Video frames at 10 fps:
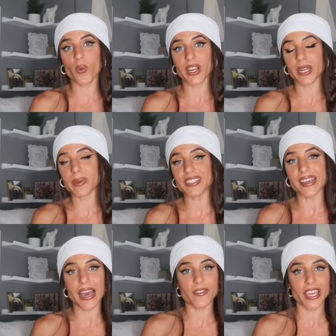We're gonna be
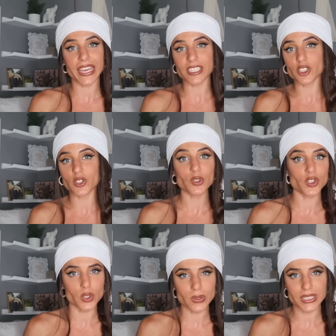diving into
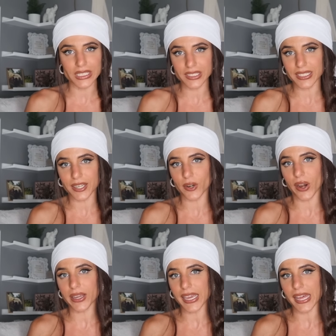Susie Skinner
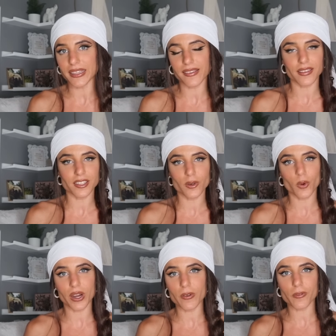again. There's a little
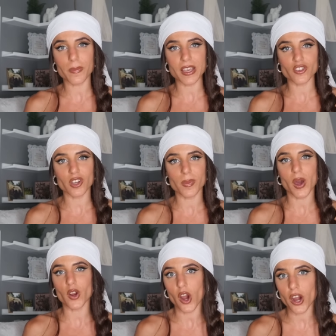more information
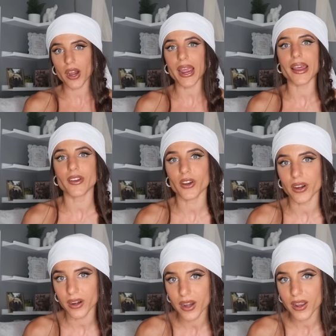about her and
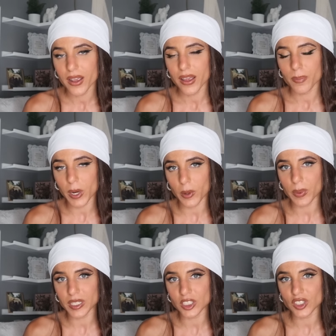her
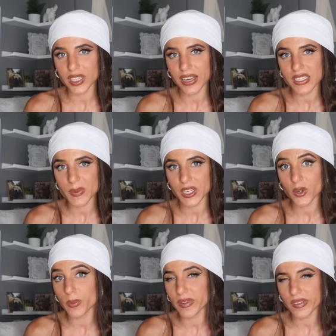paraplegic husband
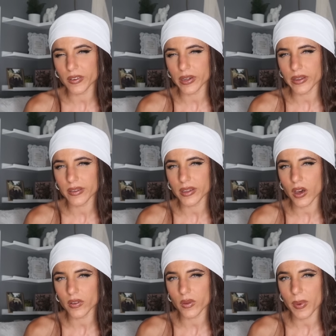who mysteriously
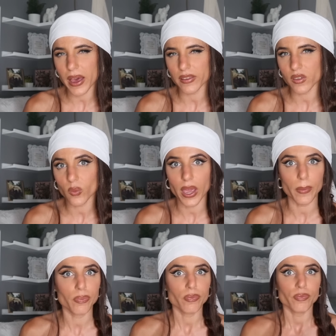also passed away.